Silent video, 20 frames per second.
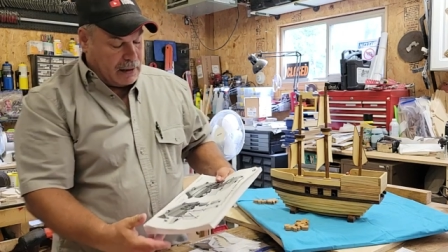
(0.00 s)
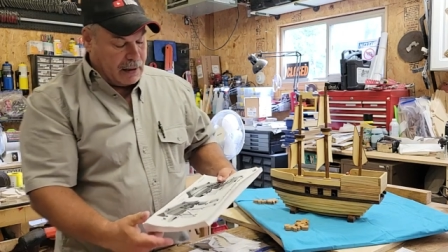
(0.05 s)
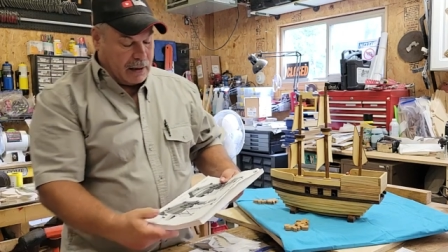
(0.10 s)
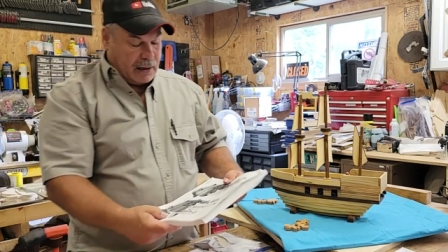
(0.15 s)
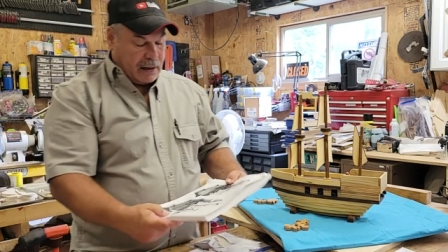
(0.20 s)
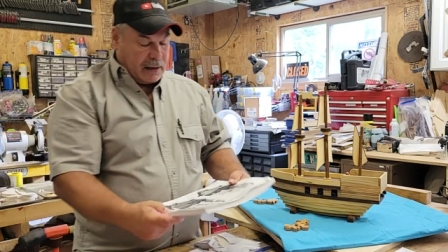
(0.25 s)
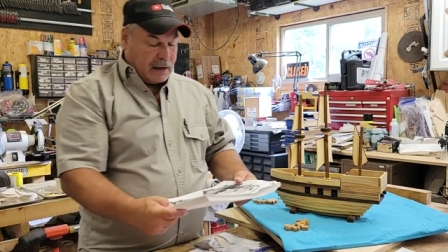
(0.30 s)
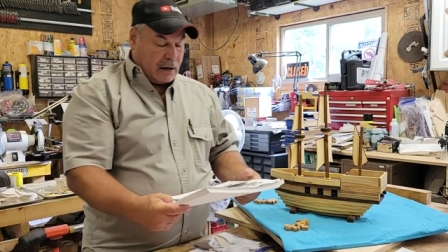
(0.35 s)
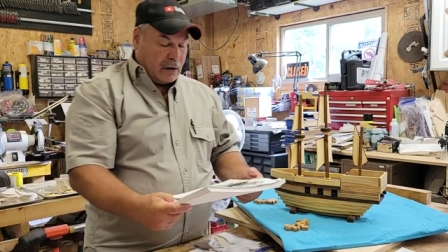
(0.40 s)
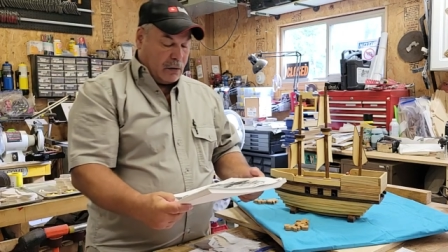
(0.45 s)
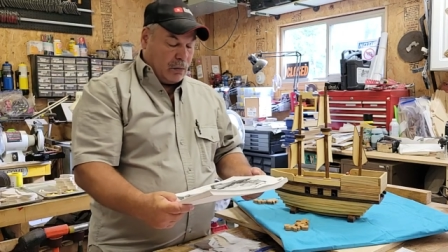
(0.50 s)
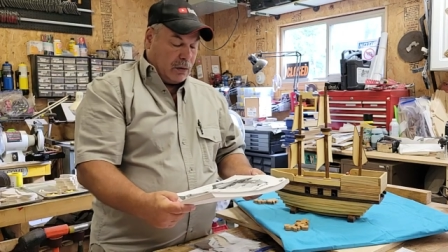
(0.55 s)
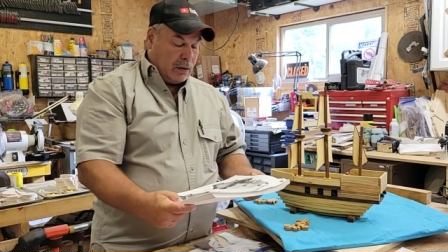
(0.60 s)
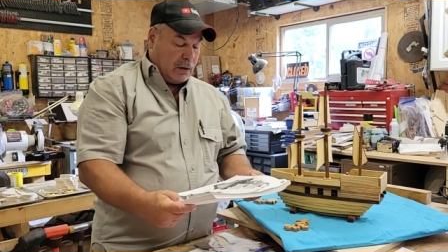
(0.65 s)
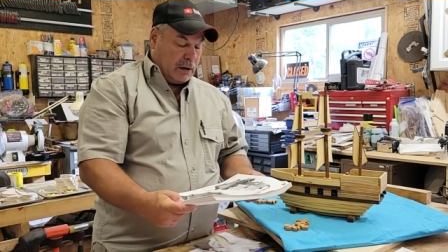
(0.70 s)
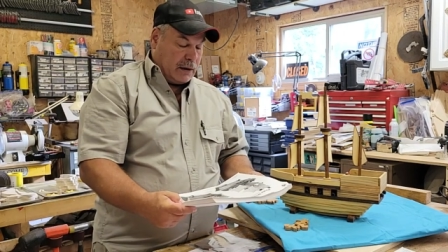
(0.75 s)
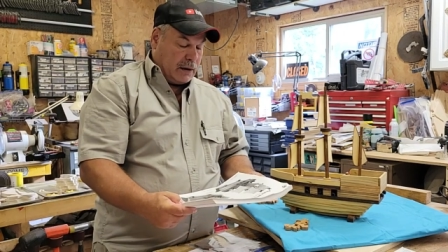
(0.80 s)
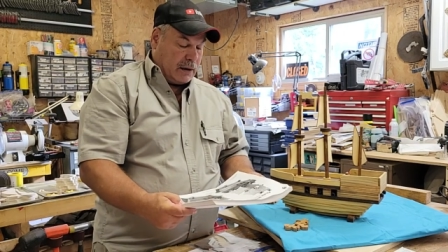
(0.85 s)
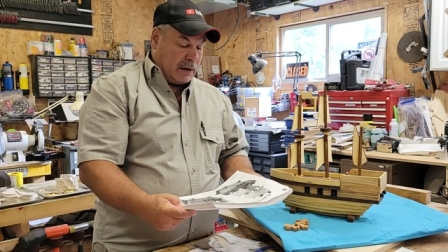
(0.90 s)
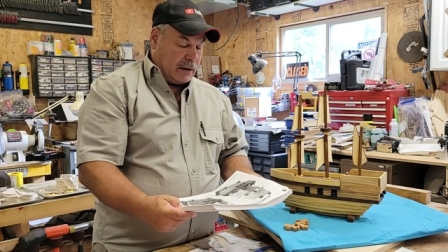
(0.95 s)
and I
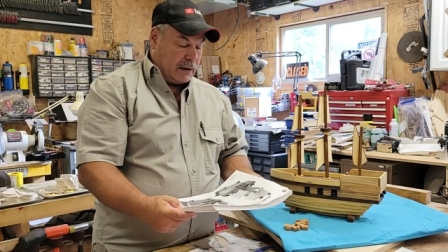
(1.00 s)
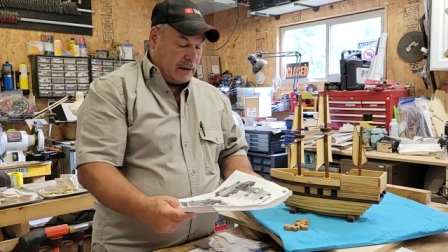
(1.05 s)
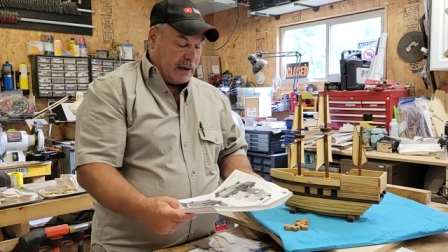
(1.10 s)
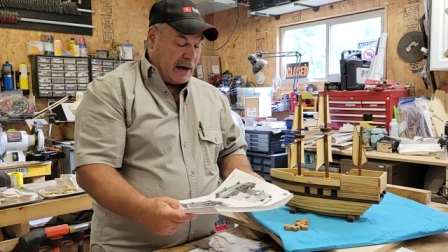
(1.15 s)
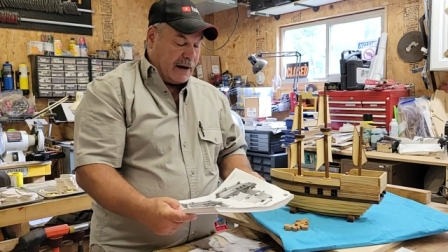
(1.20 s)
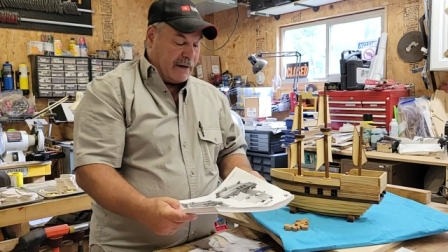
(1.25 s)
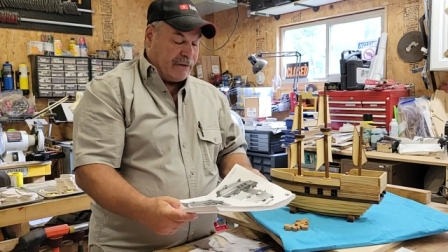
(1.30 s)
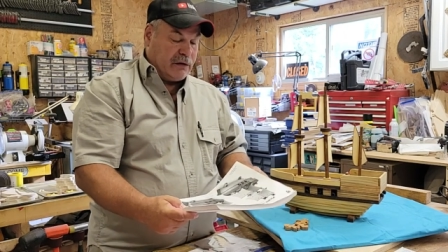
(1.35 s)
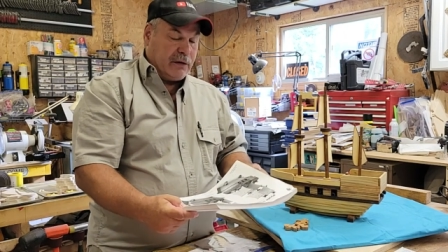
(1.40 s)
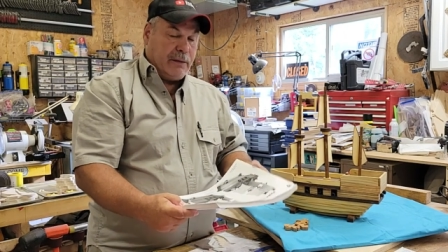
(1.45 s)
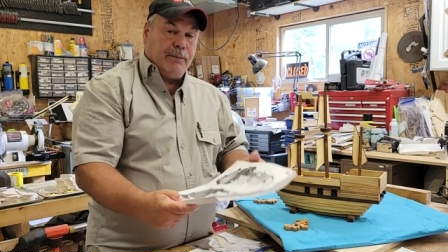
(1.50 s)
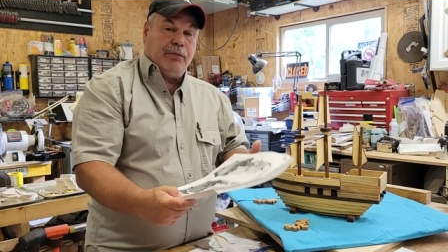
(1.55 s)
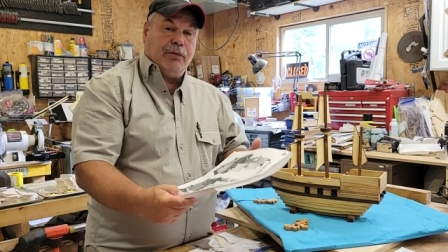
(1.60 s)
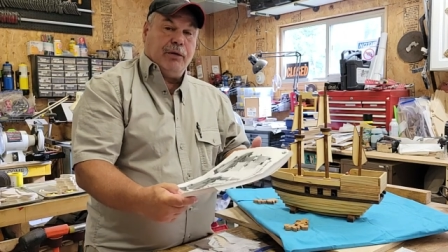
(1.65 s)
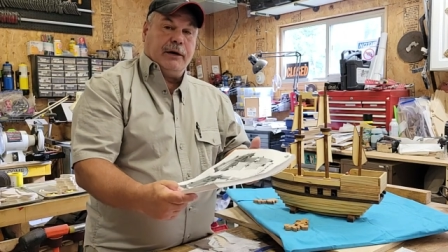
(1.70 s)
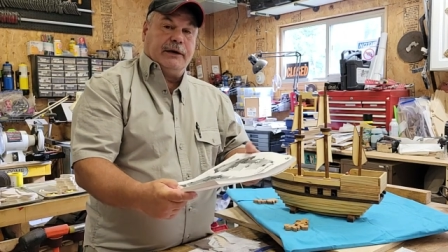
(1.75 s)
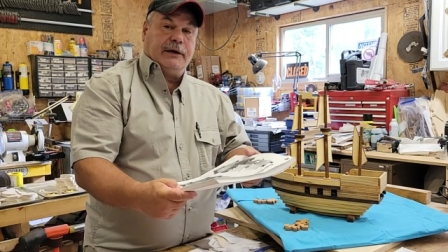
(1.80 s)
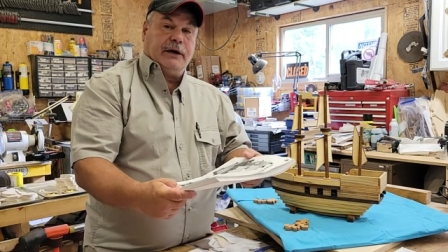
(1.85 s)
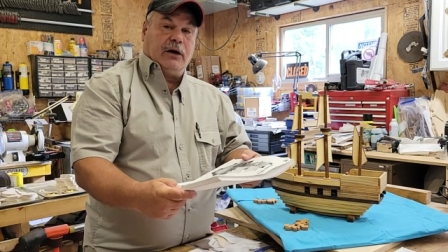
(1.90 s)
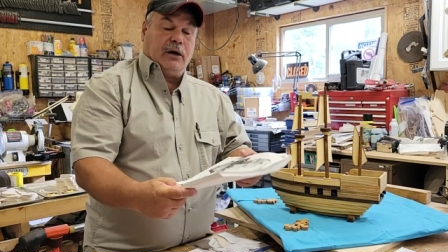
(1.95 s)
will uh, have them
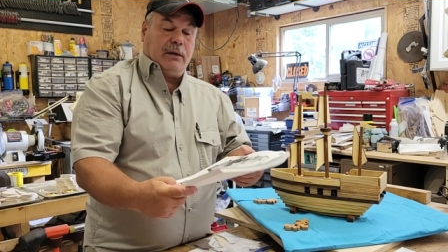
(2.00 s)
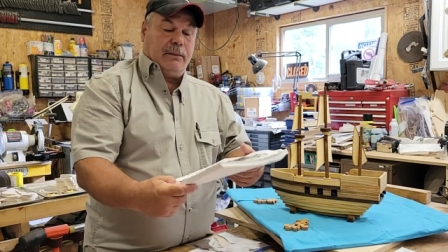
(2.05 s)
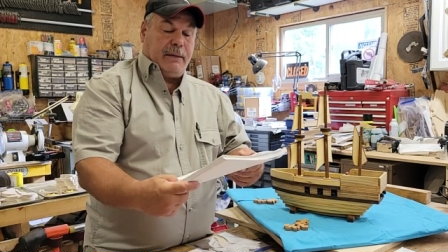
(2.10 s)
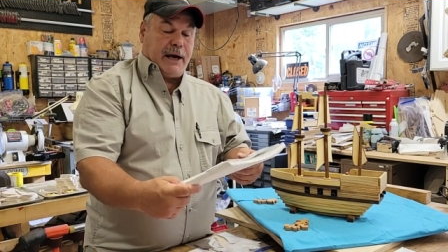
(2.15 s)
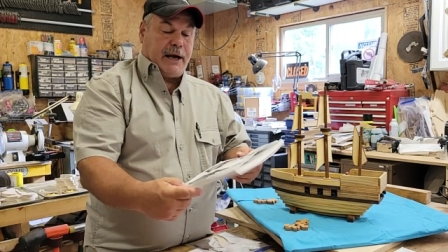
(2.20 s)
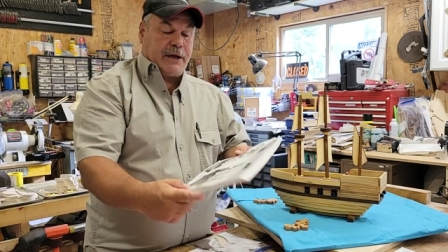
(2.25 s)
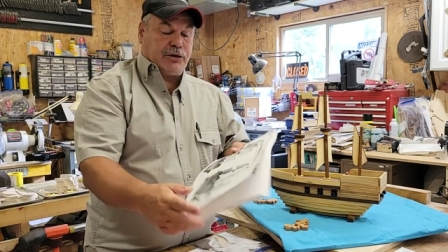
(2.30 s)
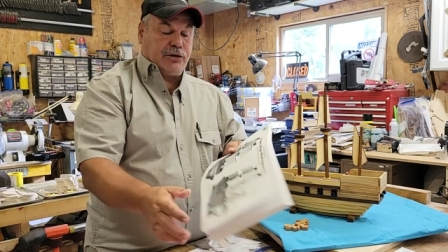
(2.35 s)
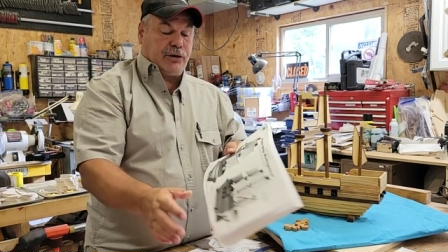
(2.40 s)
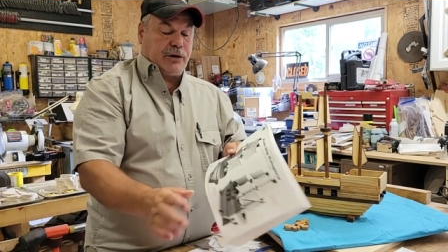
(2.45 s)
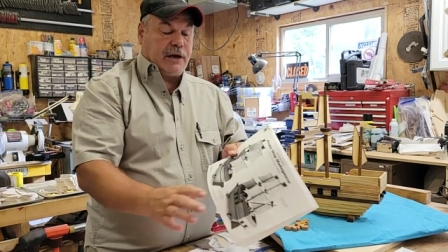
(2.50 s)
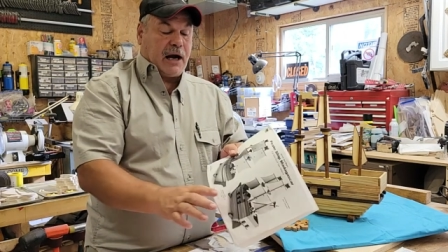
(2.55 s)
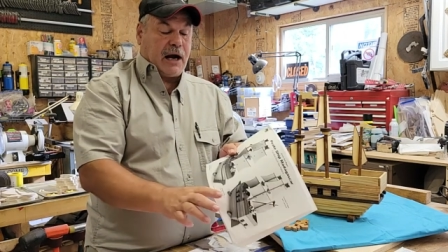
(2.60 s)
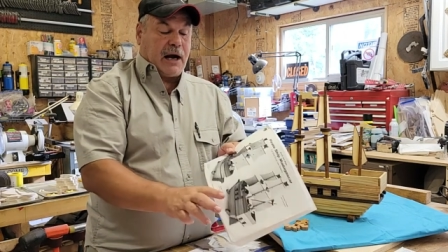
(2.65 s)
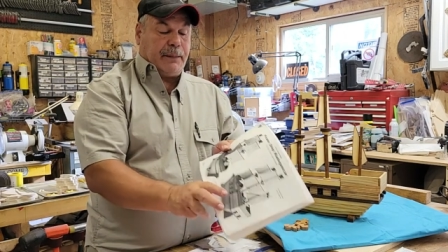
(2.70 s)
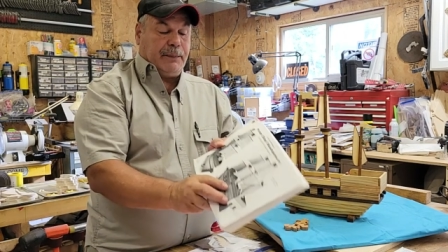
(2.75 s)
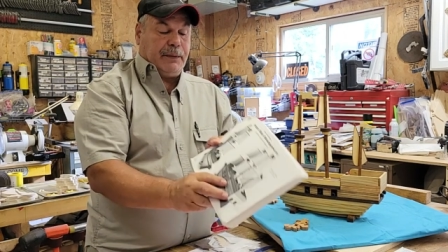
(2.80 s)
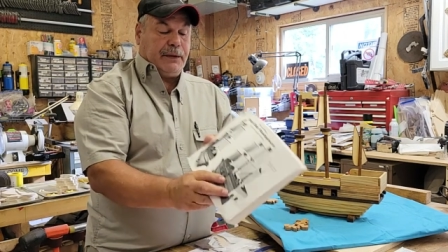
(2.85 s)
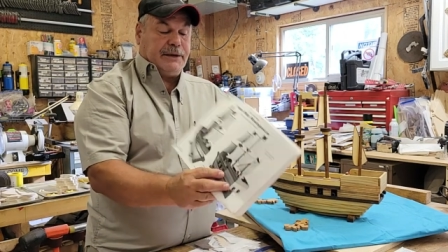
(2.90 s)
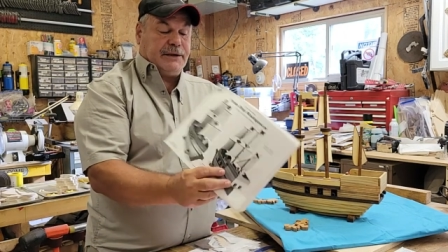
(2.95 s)
print out a master copy,